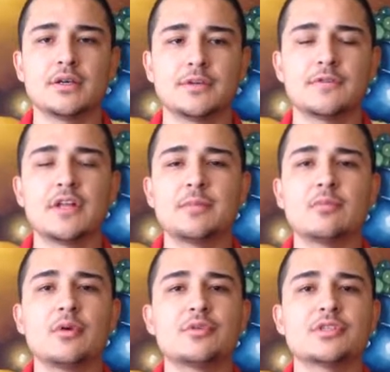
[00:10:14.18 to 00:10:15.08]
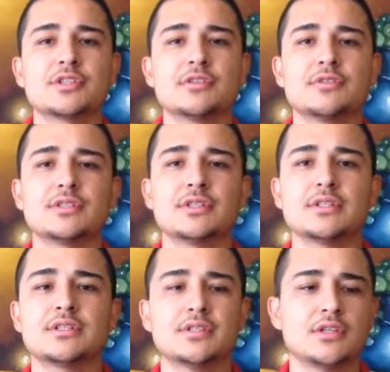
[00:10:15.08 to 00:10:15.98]
Developing motor skills
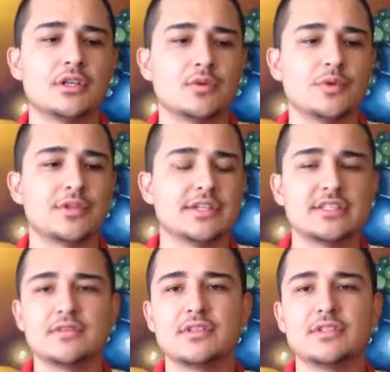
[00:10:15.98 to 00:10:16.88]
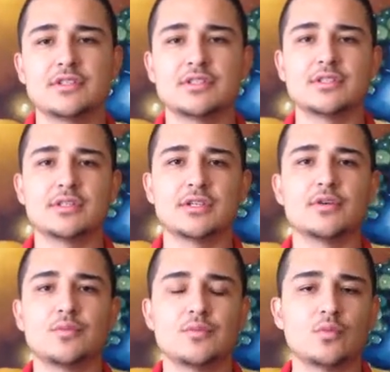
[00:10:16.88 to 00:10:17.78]
with activities such as
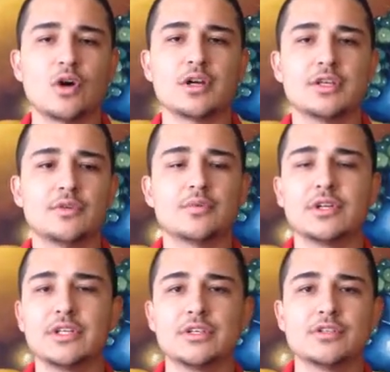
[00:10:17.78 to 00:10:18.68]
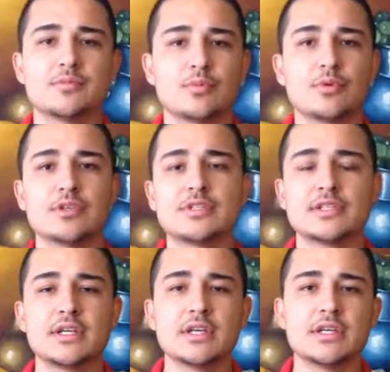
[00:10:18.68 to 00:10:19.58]
walking, running, sports,
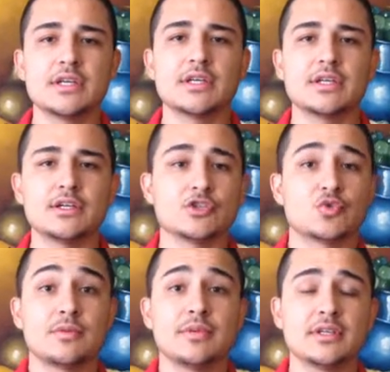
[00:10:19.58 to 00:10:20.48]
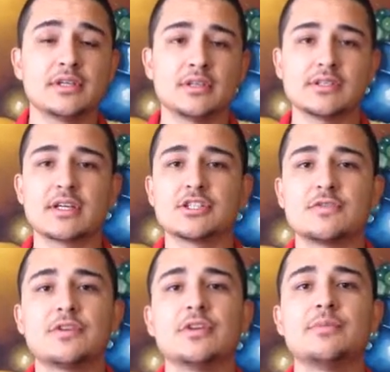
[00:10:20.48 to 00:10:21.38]
swimming is actually a
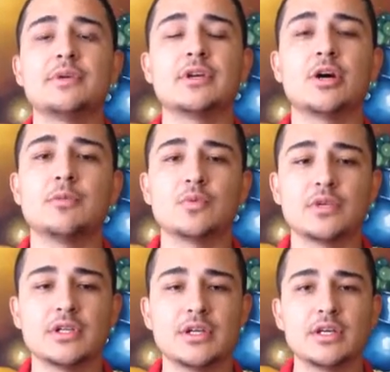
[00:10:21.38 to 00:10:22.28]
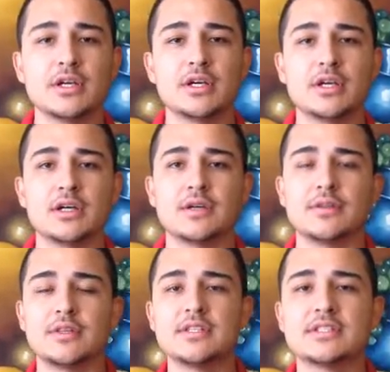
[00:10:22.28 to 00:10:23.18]
very big common one.
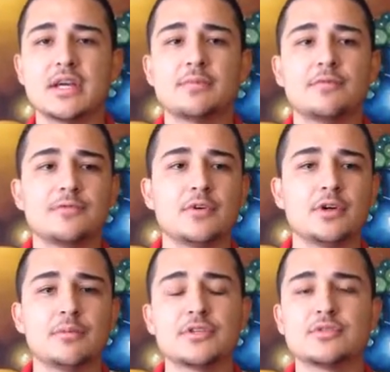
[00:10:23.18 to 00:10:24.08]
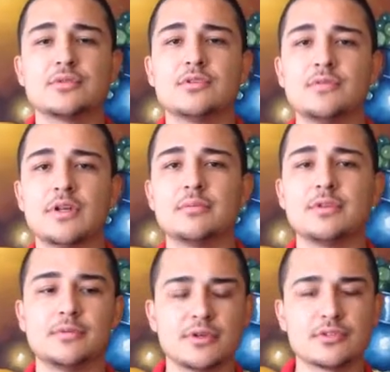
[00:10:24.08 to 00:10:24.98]
These type of muscle development,
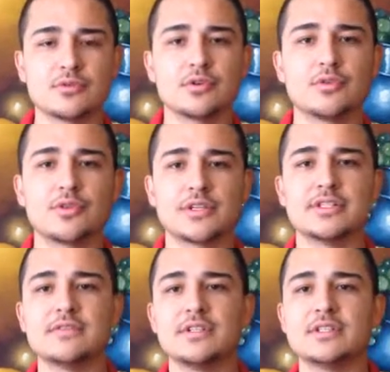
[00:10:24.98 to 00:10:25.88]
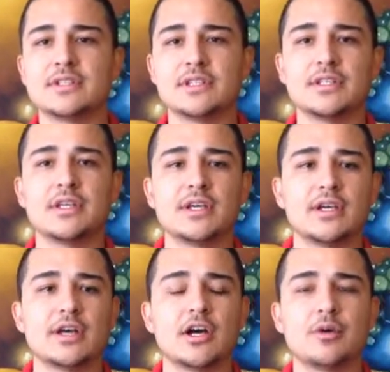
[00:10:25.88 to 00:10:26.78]
muscle growth activities can
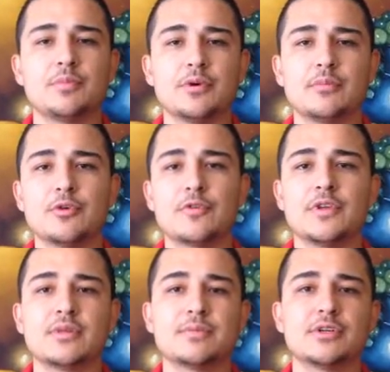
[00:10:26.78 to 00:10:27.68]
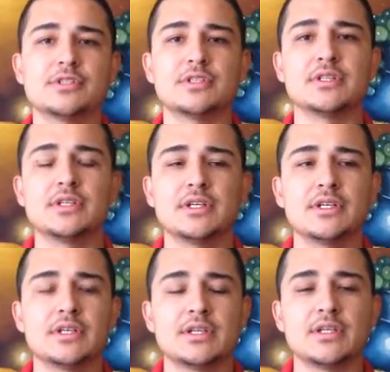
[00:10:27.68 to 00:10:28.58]
help motivate the person
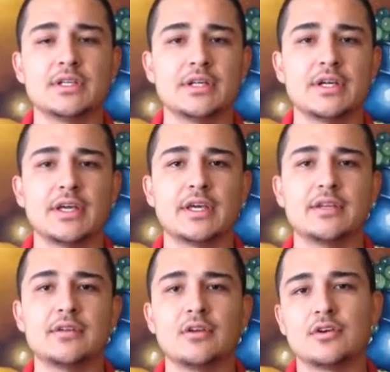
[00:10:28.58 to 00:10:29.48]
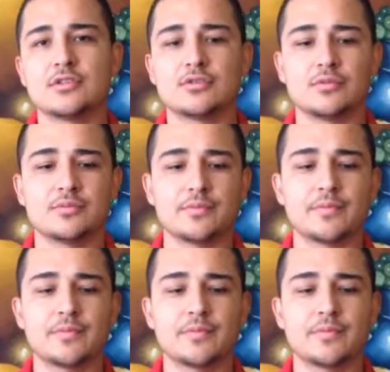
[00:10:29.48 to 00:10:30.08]
and also